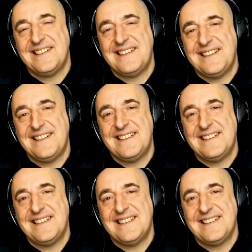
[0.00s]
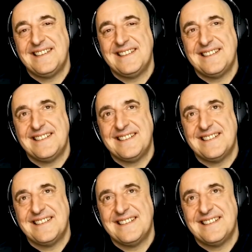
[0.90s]

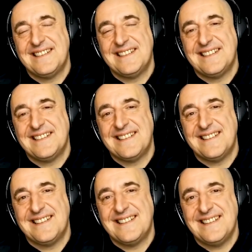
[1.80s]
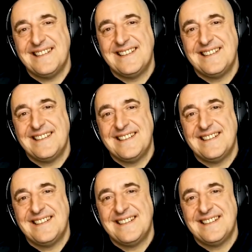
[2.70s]

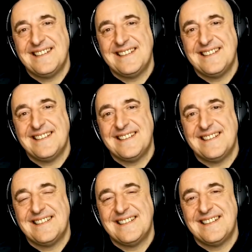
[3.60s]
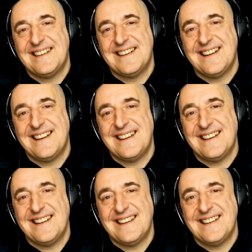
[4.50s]

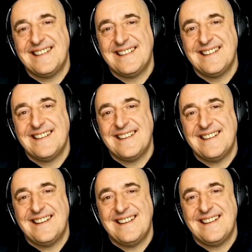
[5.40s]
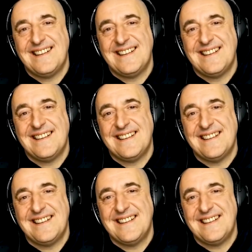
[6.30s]

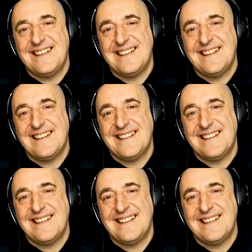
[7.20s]
The person shown says nothing.